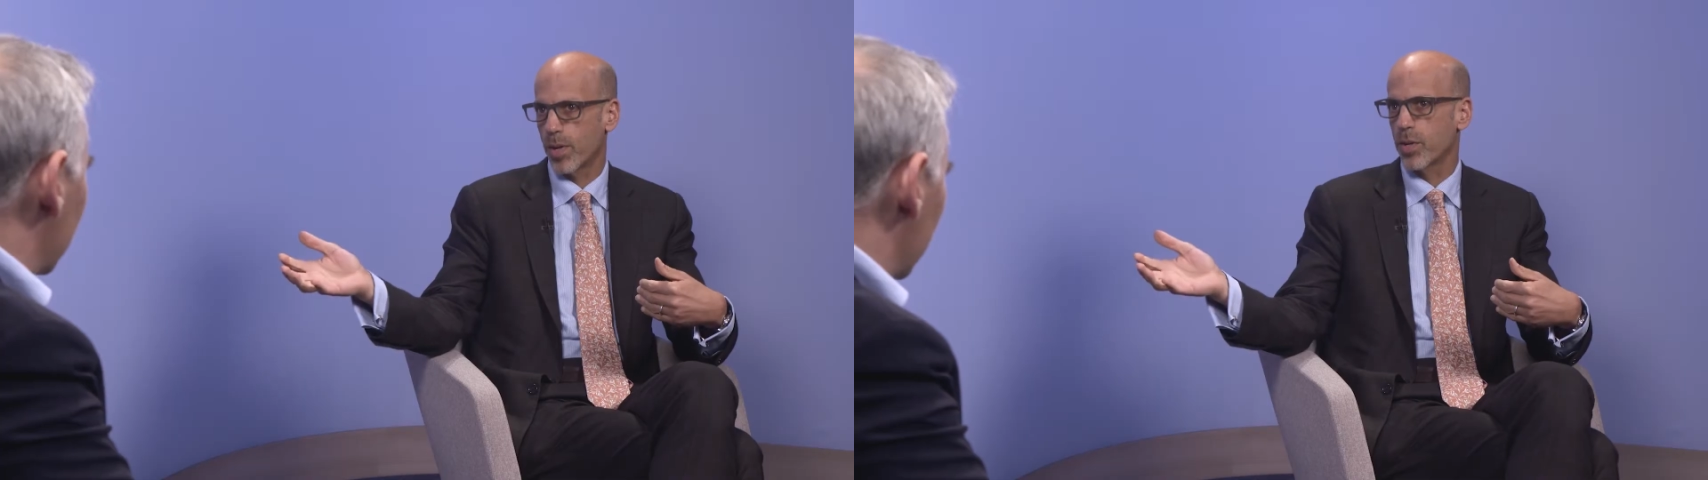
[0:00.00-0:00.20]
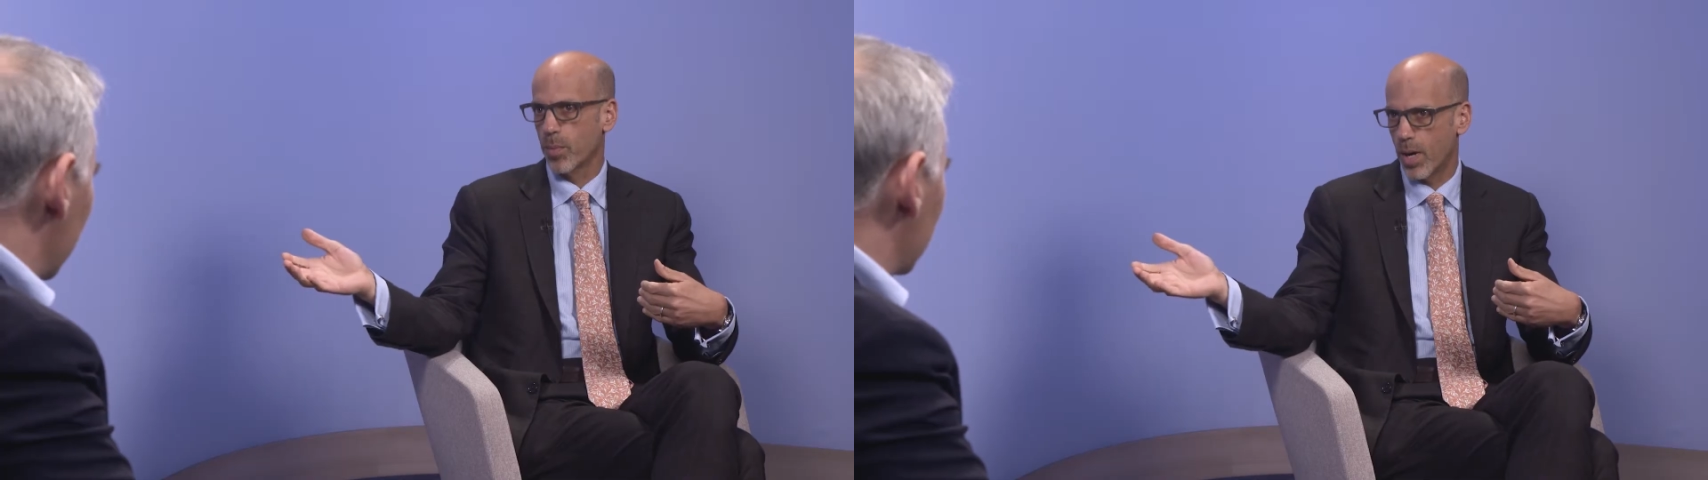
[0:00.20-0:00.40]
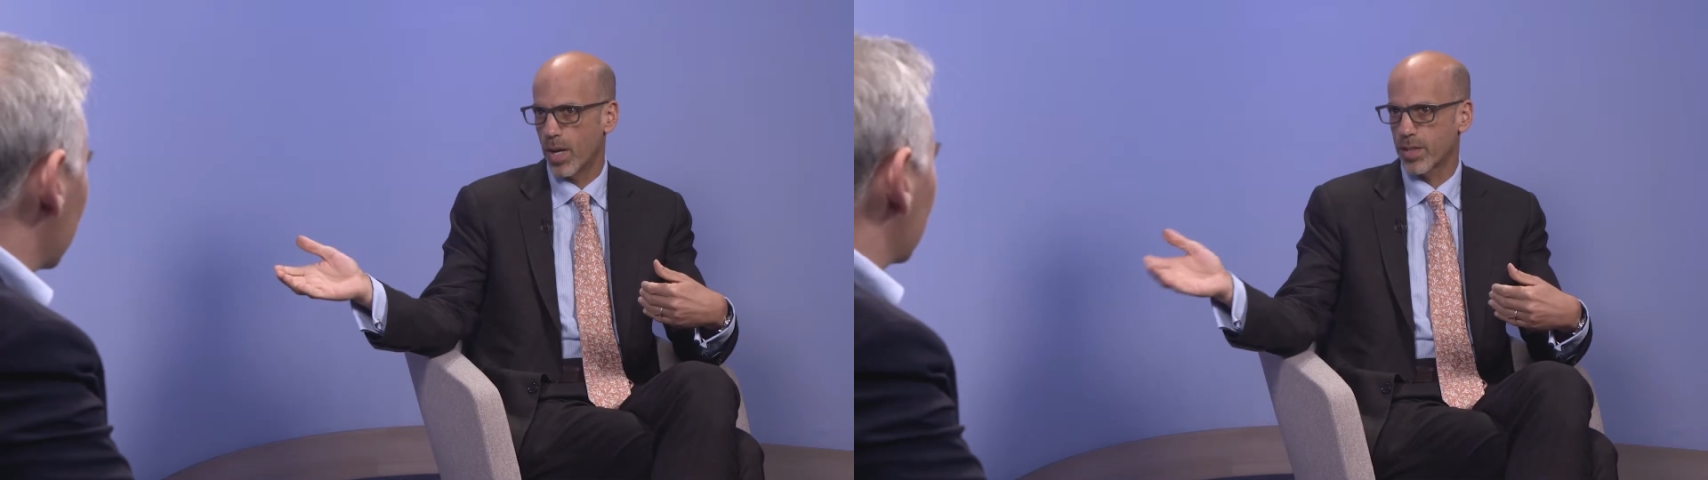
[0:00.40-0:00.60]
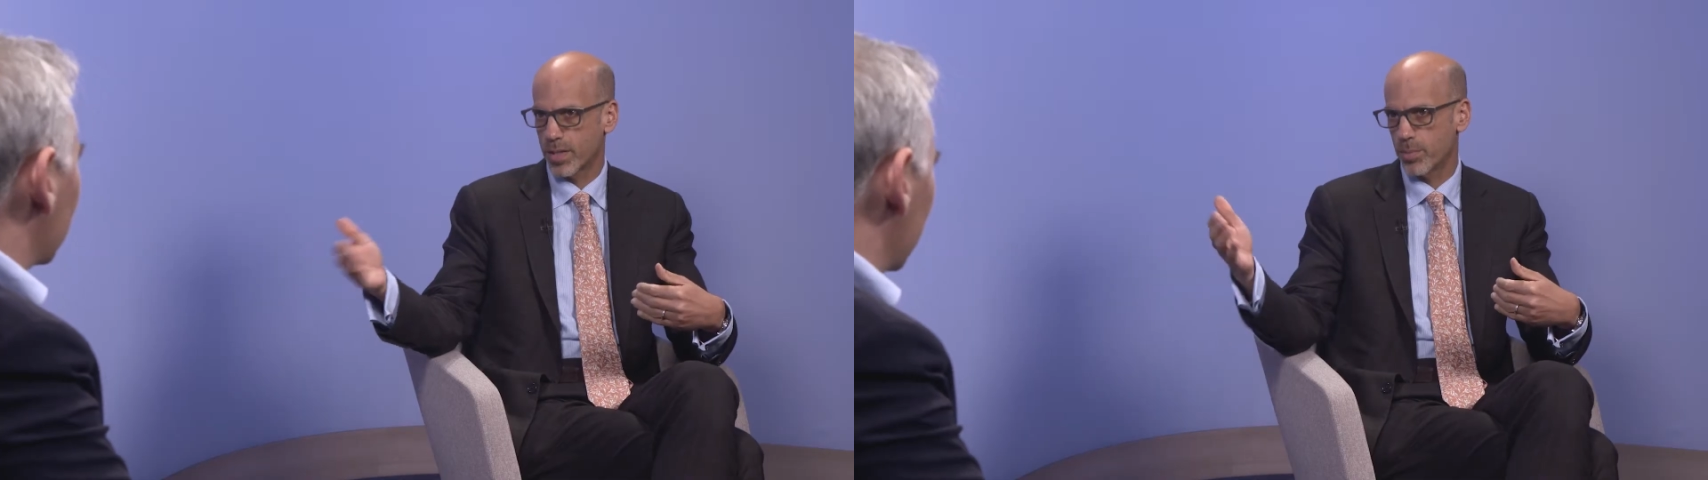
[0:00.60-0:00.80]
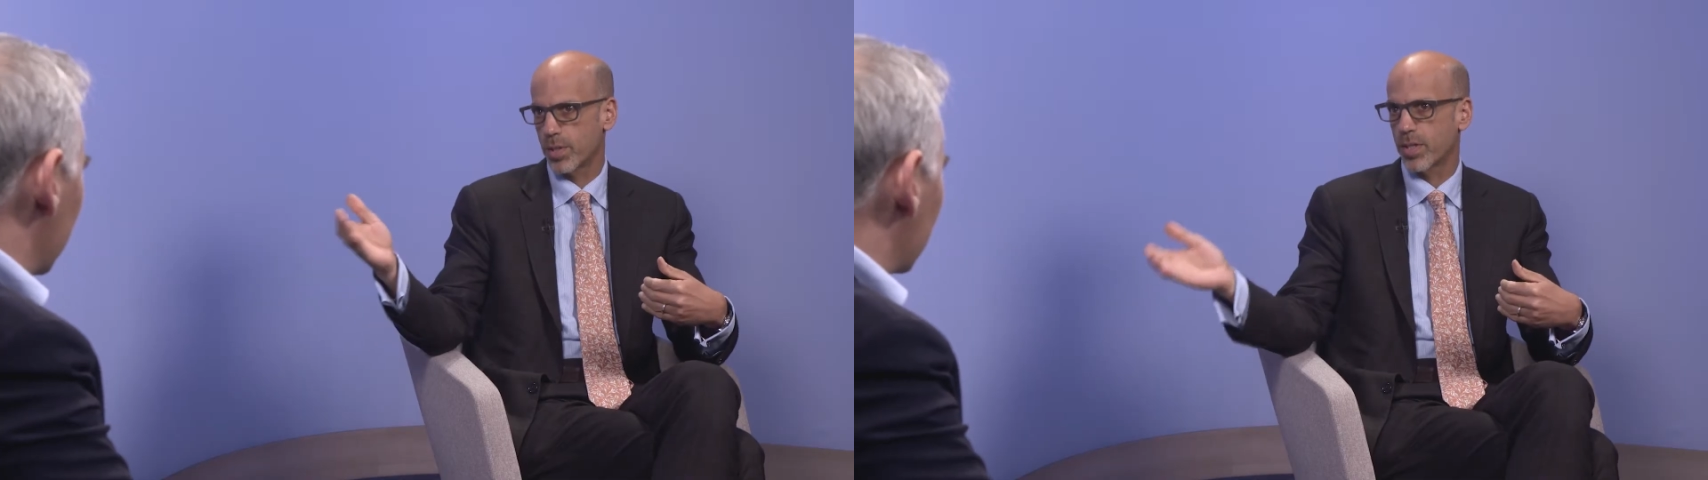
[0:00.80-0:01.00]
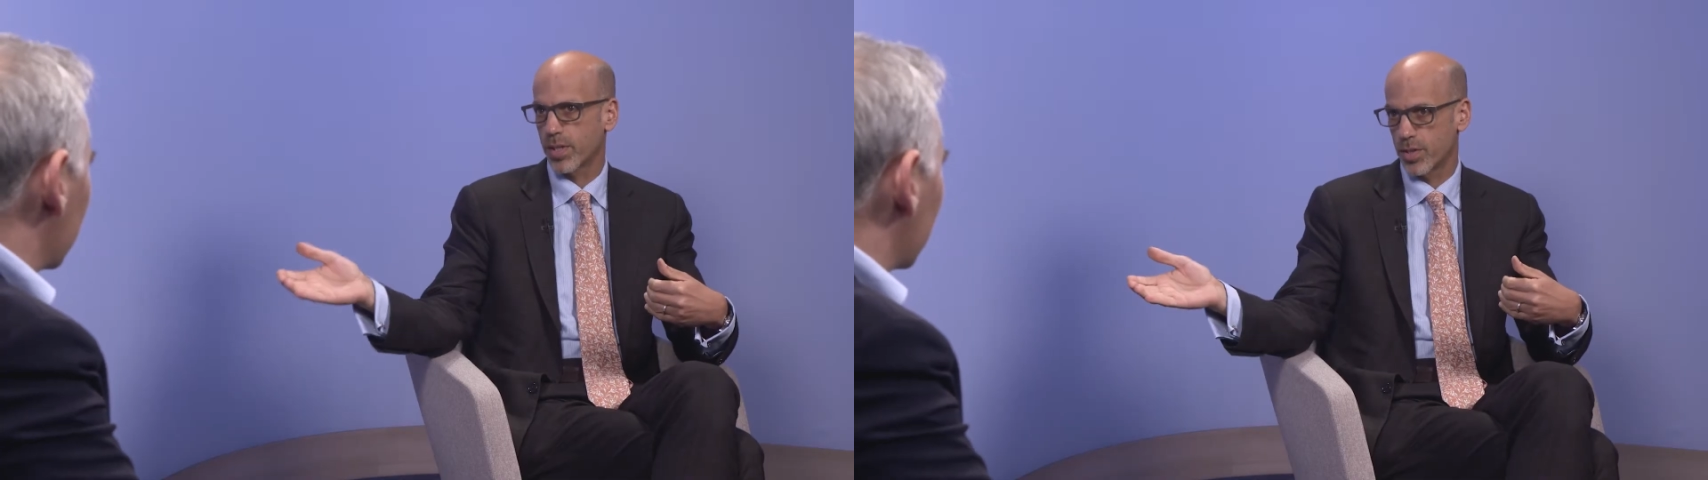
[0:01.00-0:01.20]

what you want subject to the